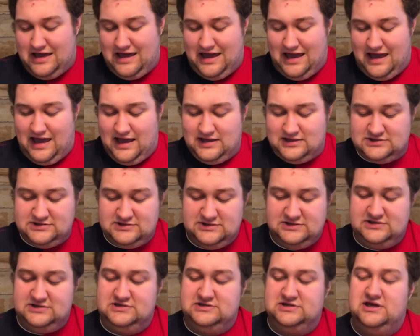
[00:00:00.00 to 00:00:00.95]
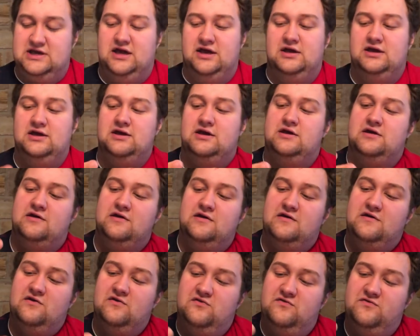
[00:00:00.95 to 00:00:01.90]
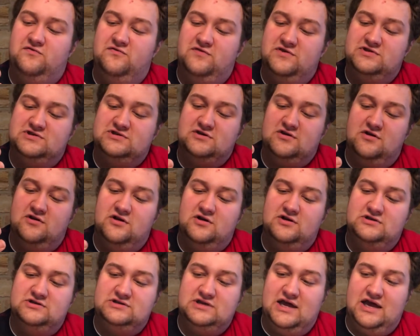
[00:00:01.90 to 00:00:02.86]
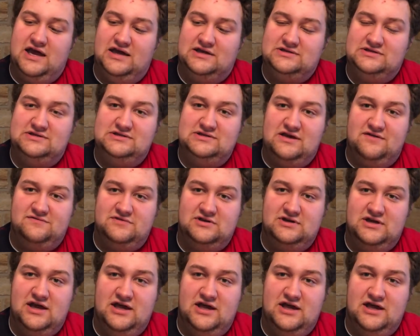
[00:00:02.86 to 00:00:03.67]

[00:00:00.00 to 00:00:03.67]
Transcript: axe. This is a Fiskars X7,